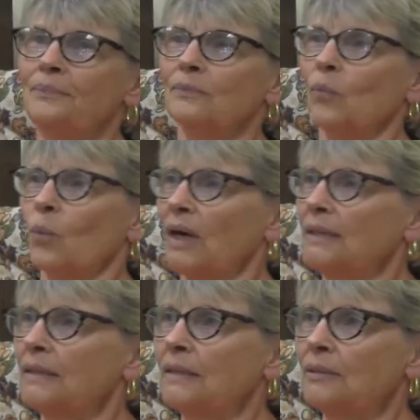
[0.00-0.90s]

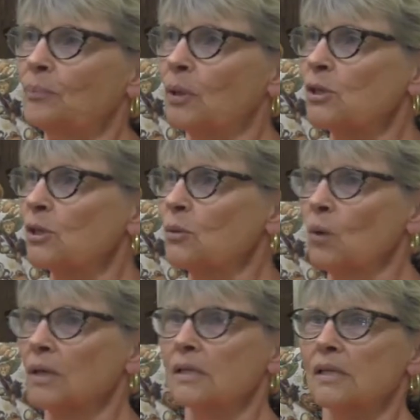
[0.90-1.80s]
One person
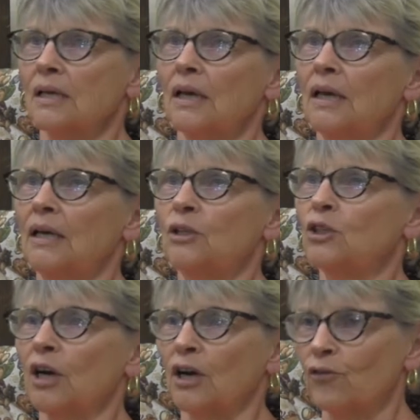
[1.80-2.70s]
was the
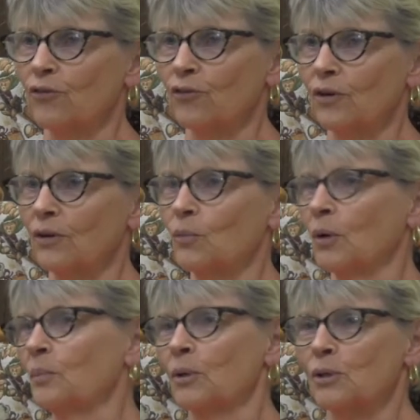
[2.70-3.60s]
sheriff, and
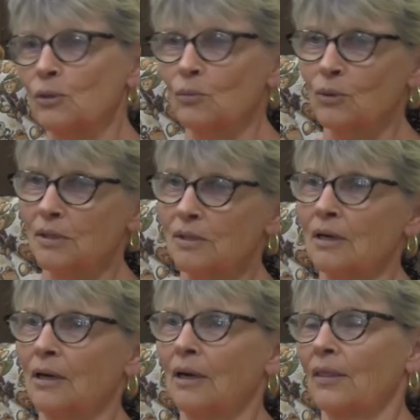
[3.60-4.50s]
one person was
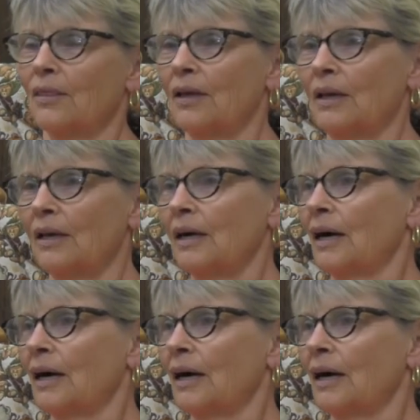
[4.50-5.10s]
the